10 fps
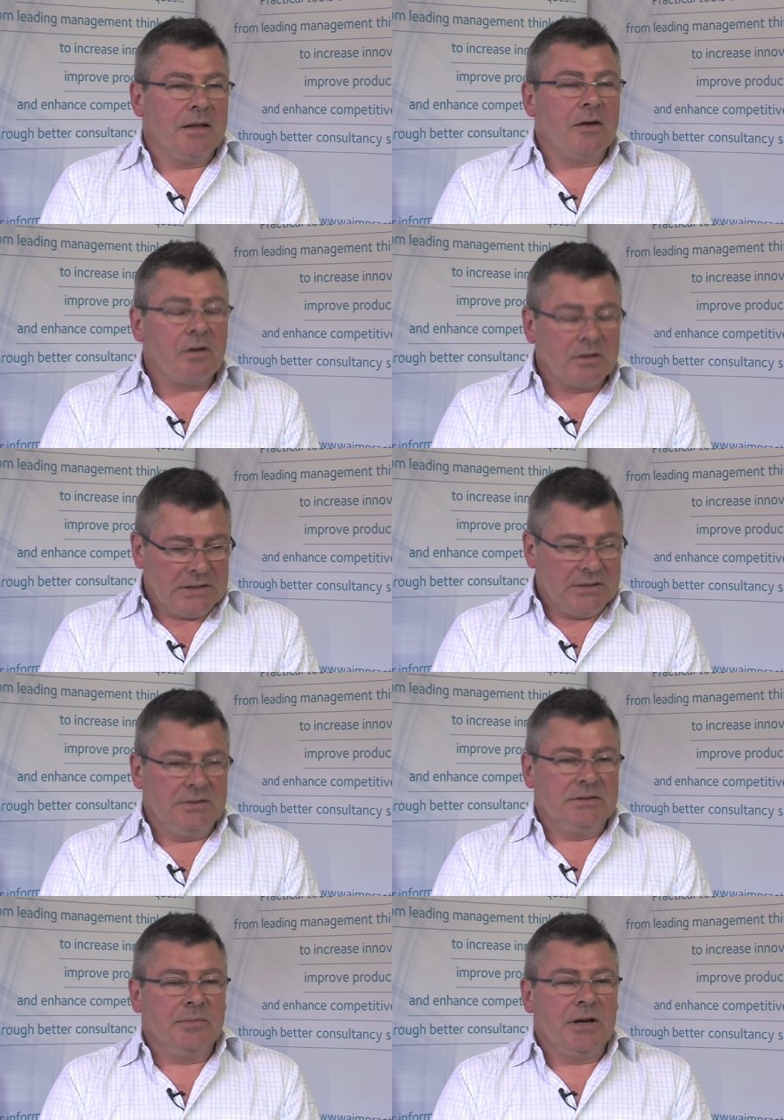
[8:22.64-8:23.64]
There are
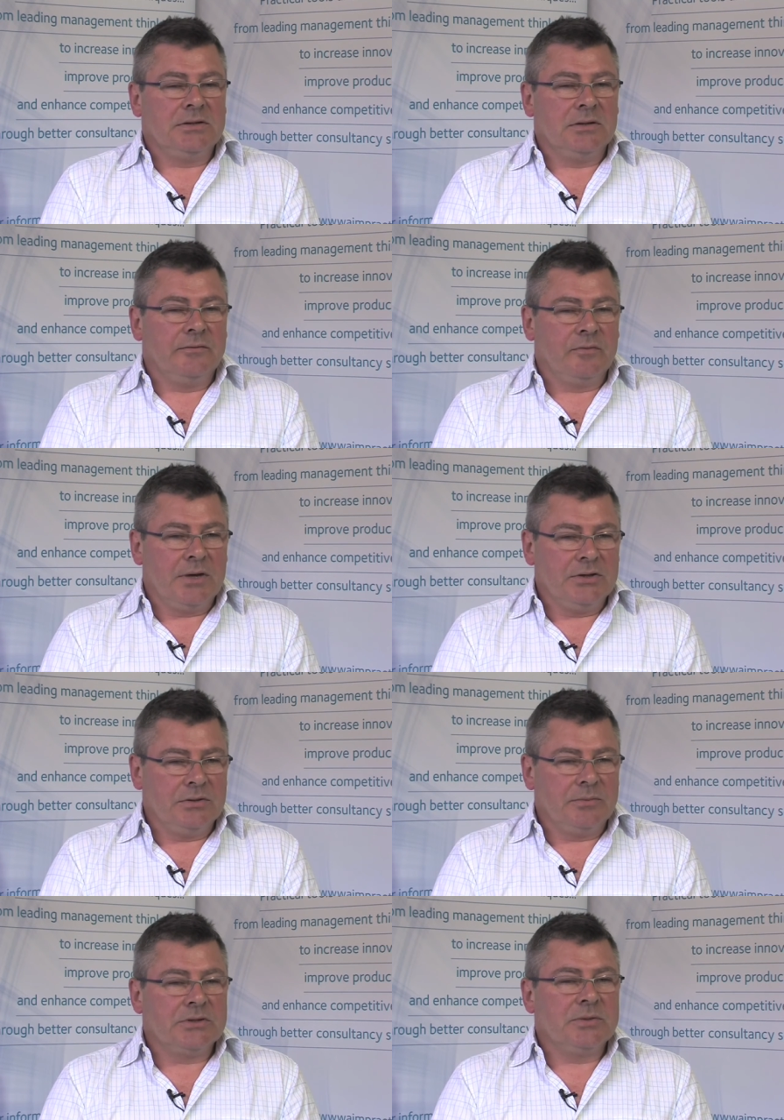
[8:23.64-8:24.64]
tensions in managing
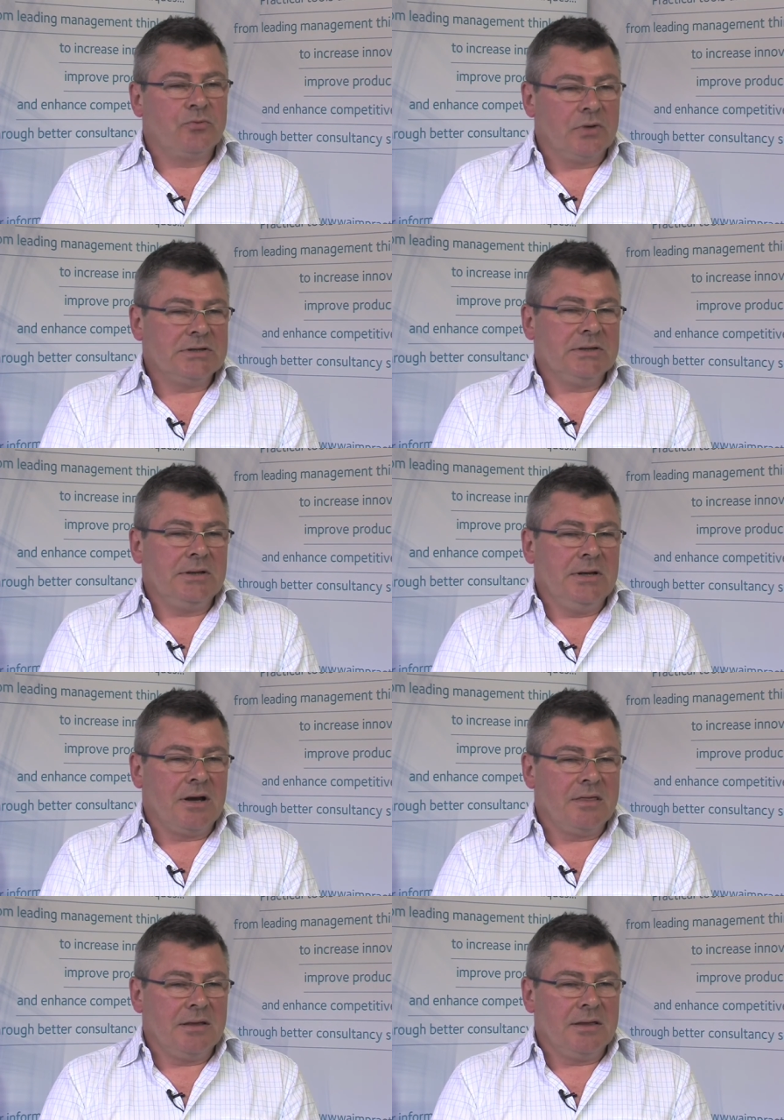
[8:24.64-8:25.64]
information, but surprisingly,
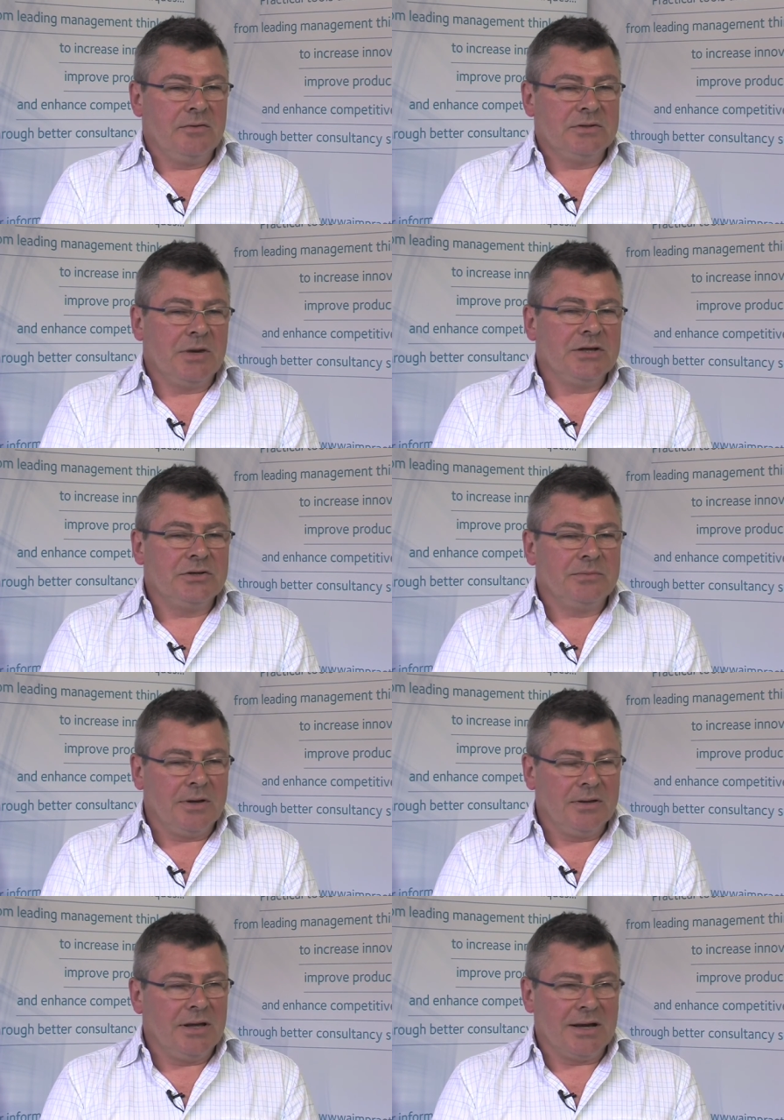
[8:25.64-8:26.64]
I think there is much
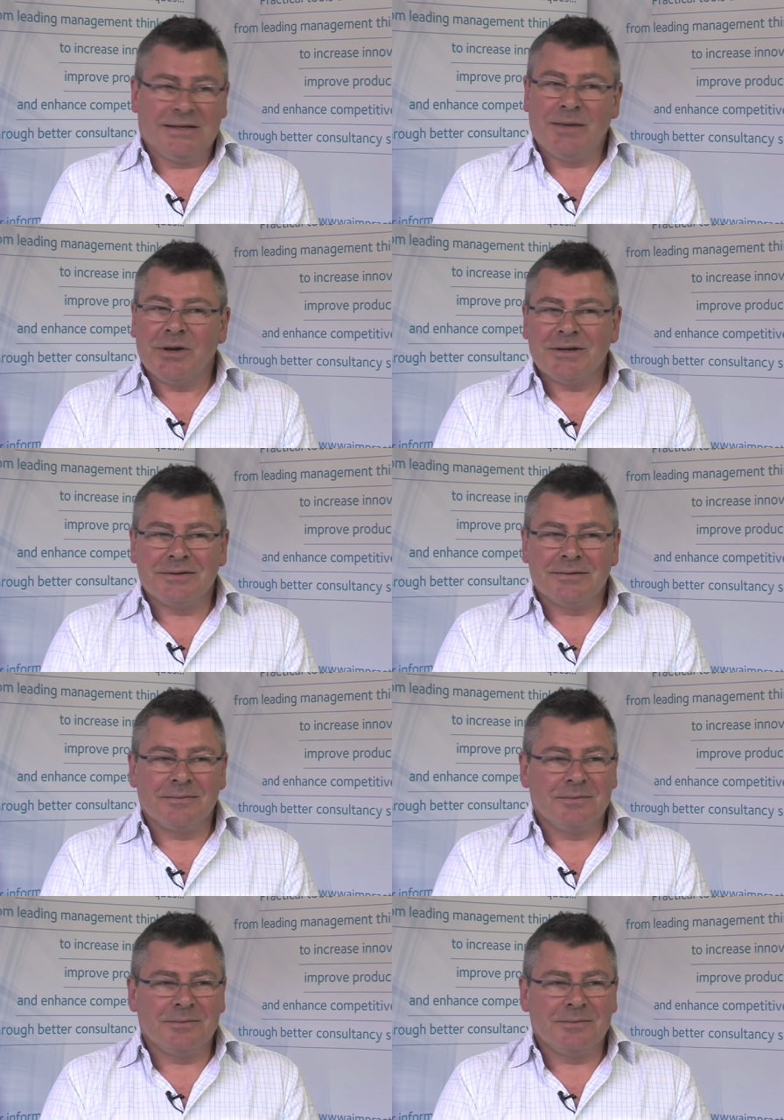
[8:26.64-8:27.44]
among the academics